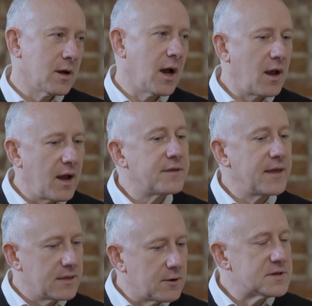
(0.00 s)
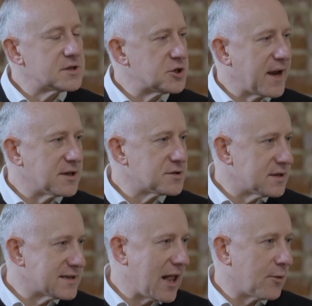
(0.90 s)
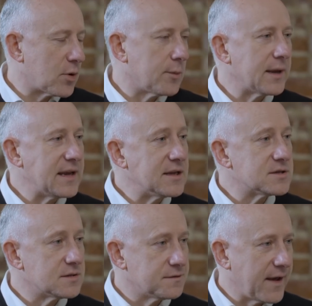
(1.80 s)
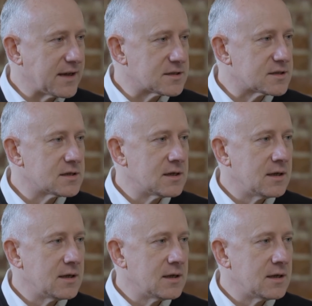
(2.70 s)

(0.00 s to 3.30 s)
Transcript: I think there is a change that TAAL probably needs to face.